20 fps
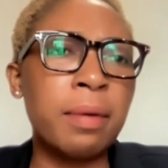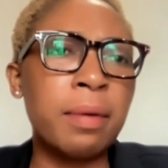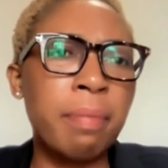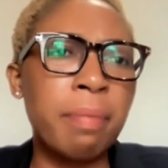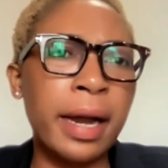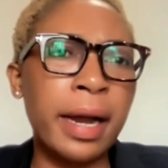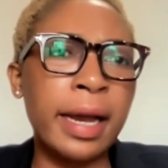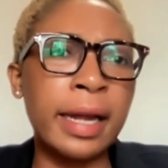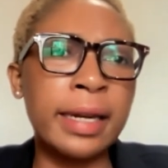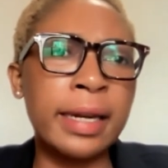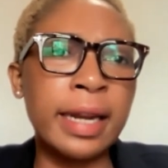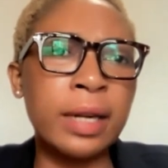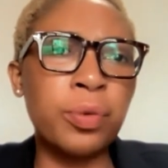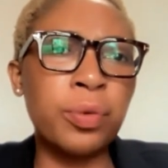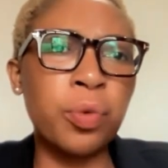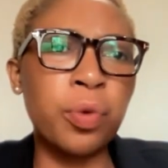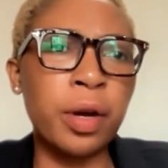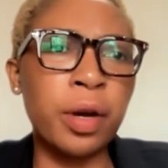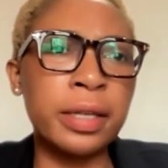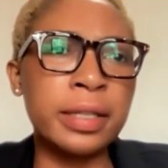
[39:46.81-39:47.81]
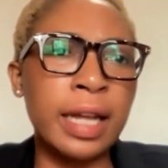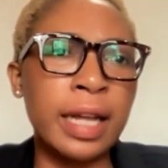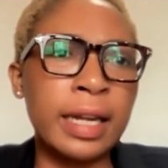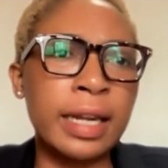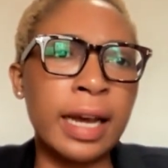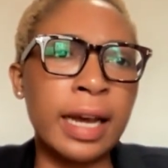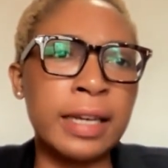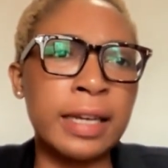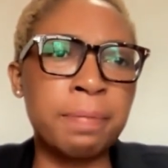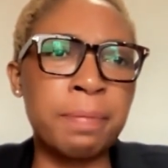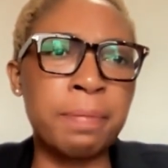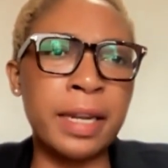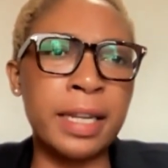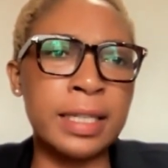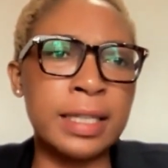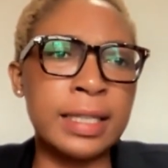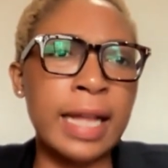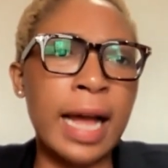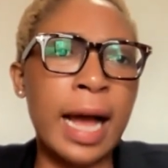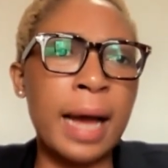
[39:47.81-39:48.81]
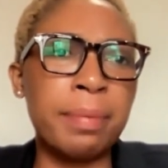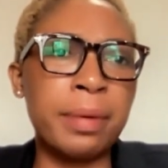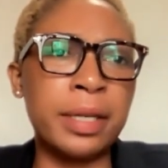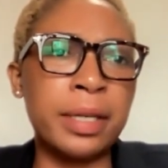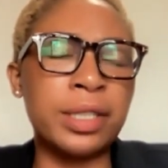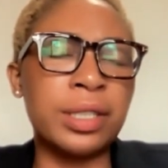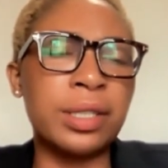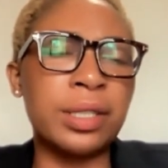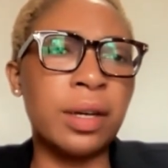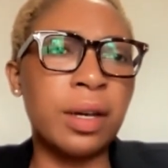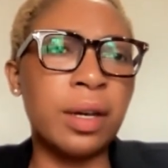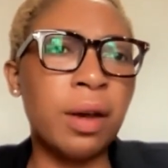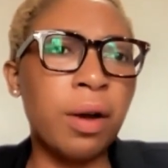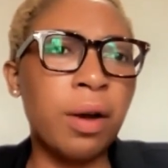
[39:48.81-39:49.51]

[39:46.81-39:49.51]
by a network that has been established